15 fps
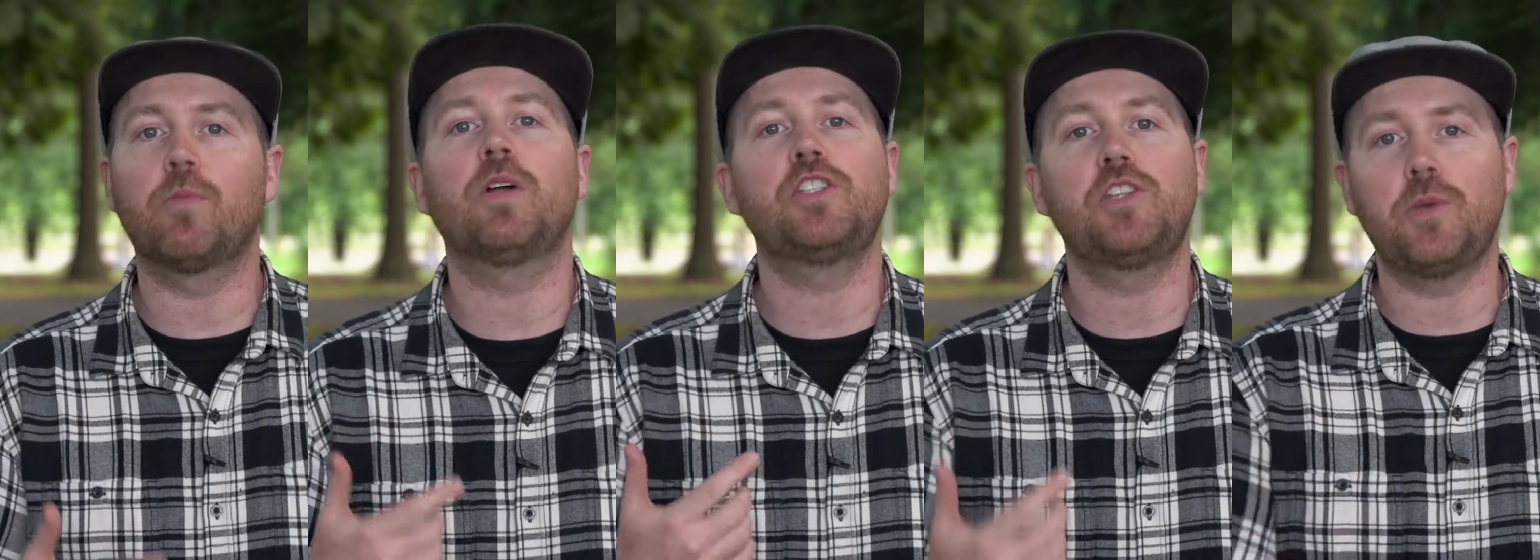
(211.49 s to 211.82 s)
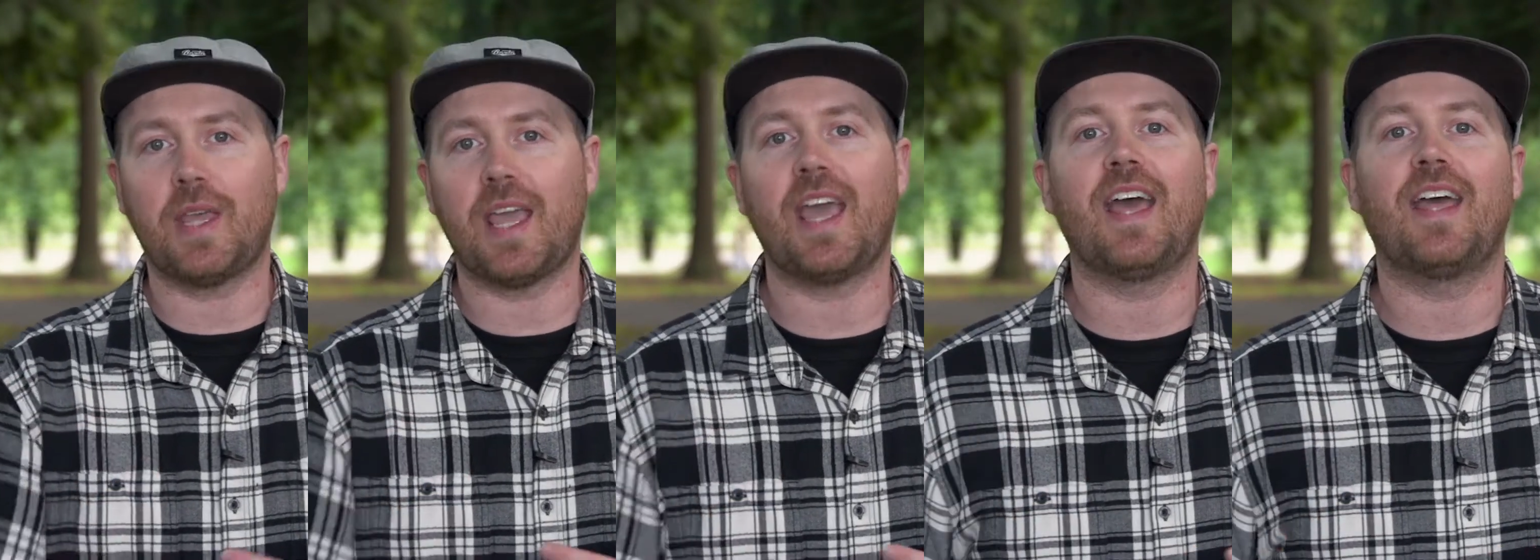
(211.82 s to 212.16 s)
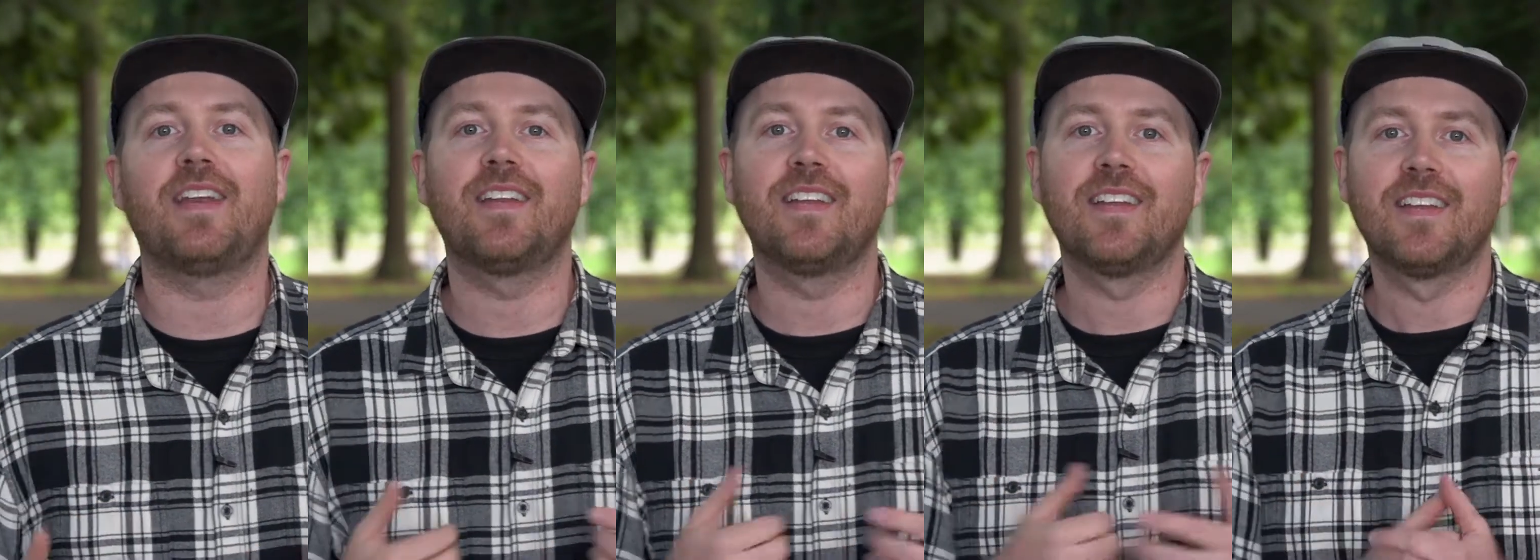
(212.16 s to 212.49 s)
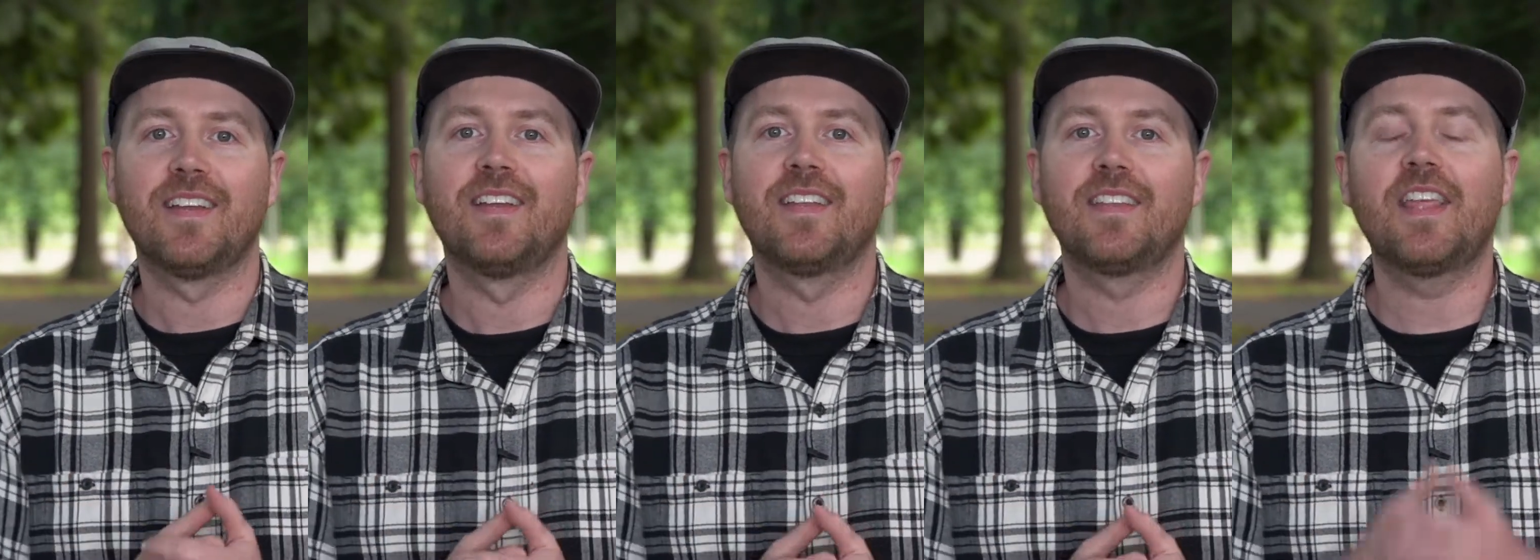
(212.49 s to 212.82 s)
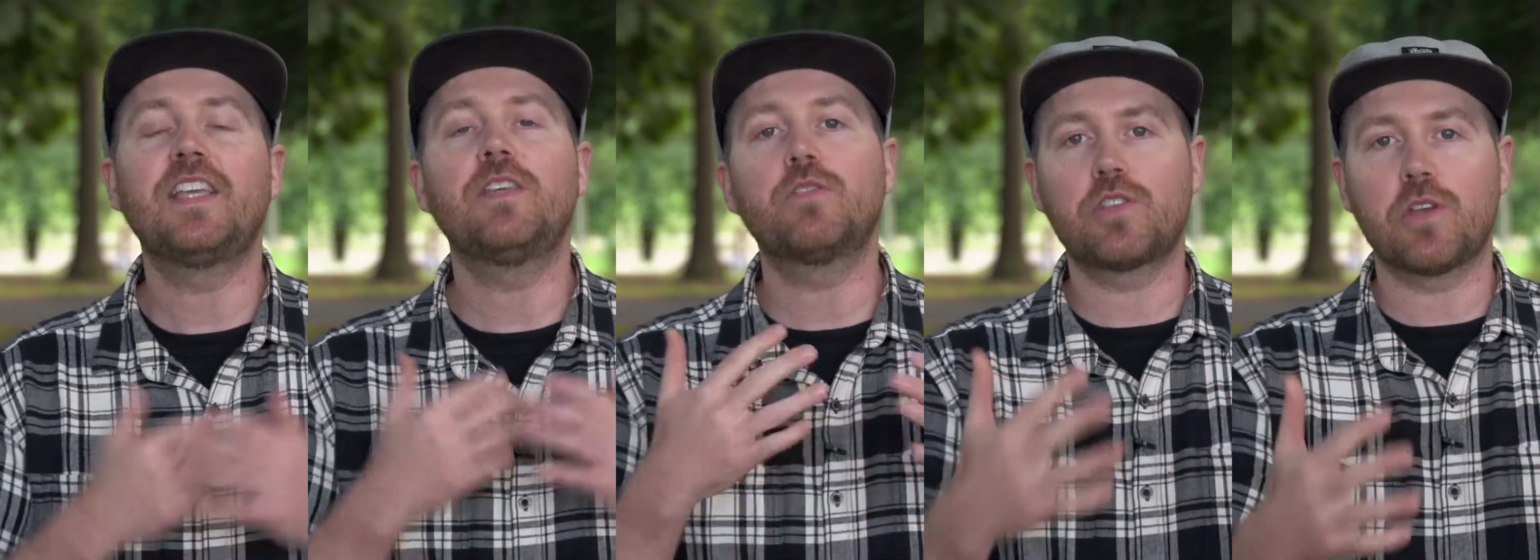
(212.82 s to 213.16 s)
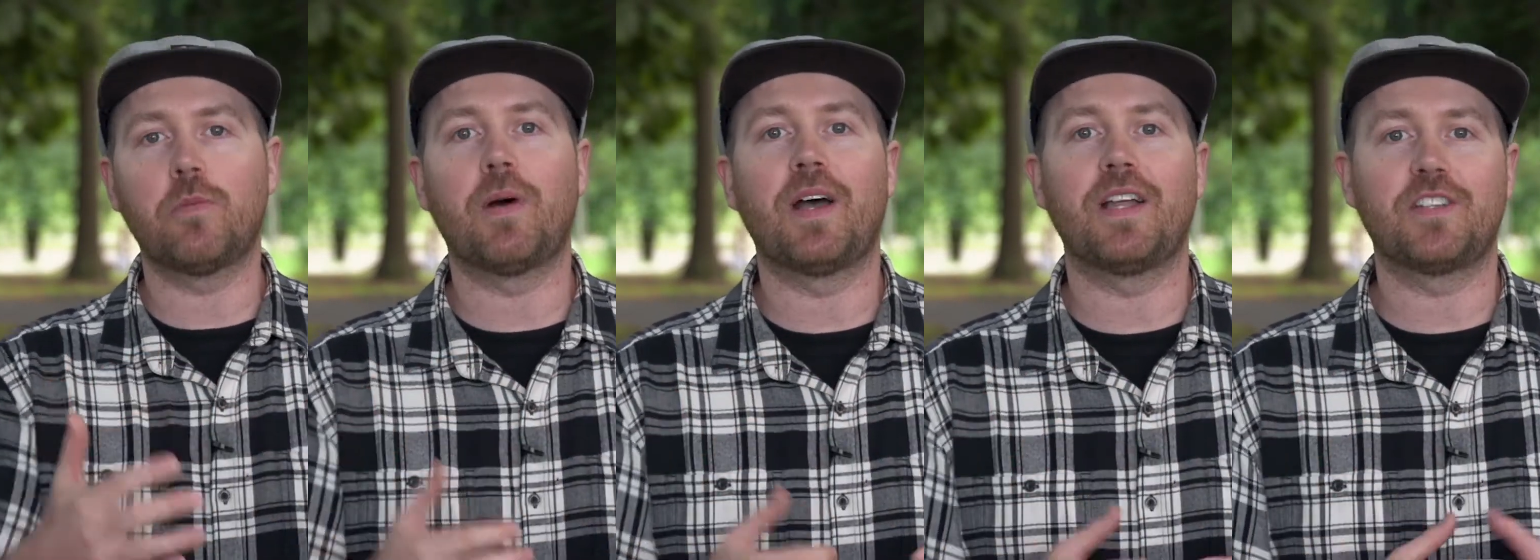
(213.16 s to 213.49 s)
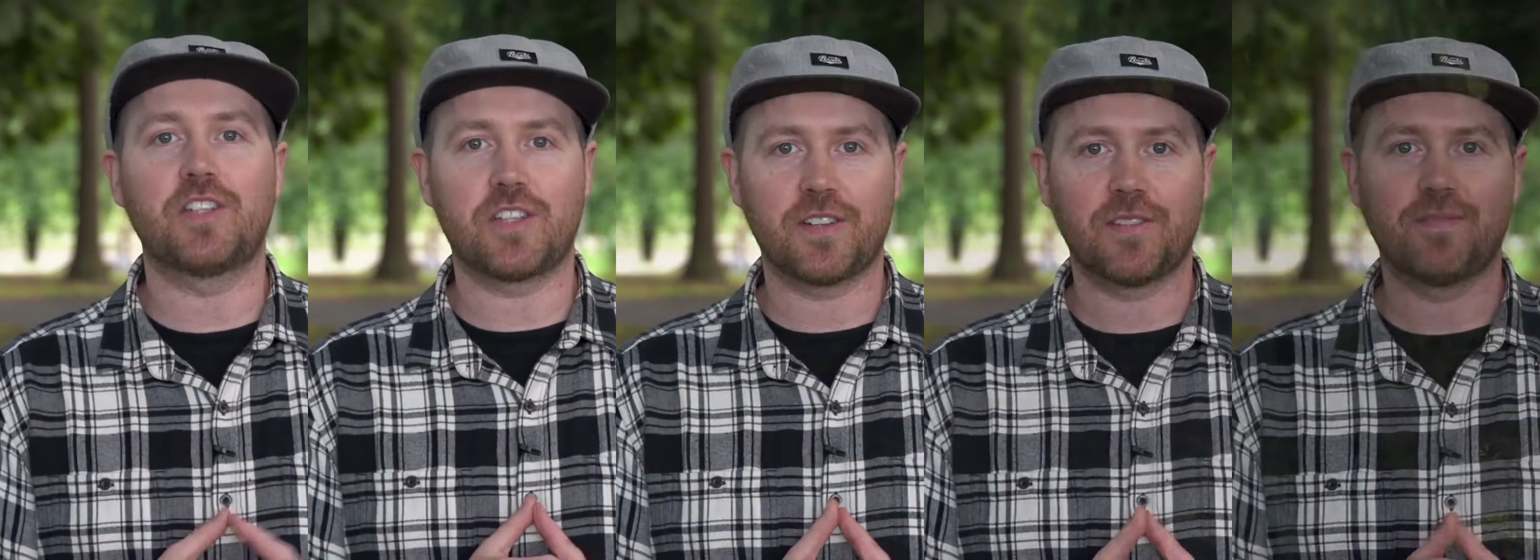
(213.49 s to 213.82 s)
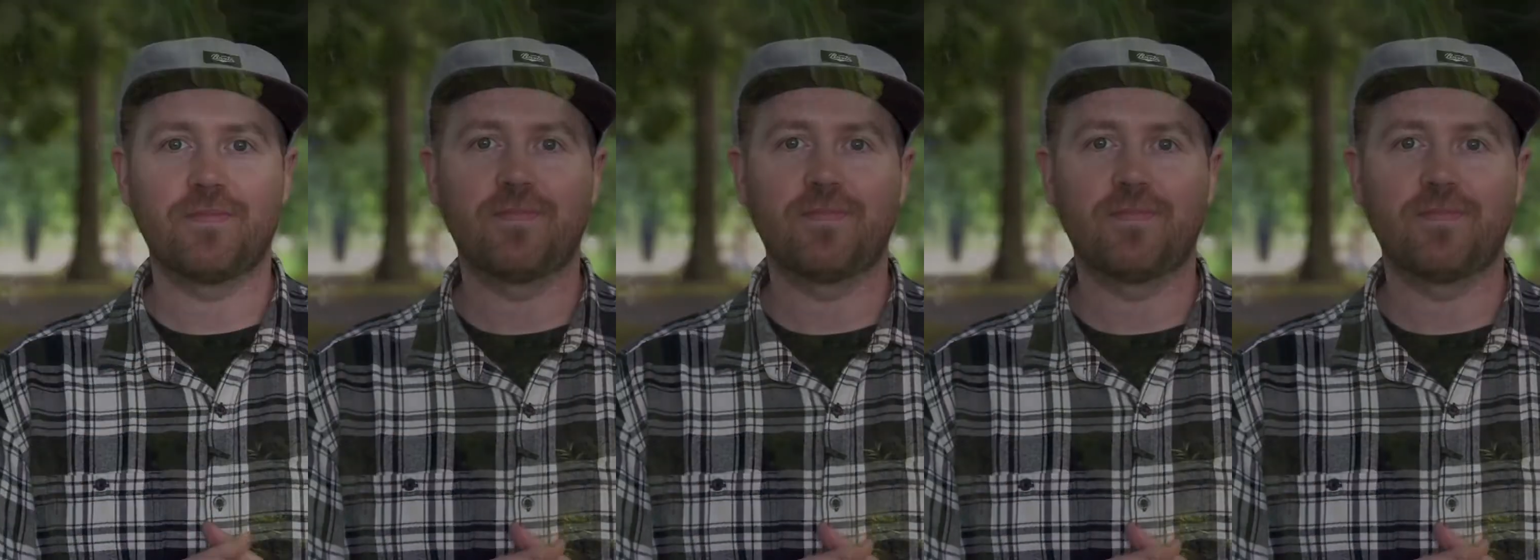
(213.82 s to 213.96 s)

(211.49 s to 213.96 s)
what you can. Thank you so much.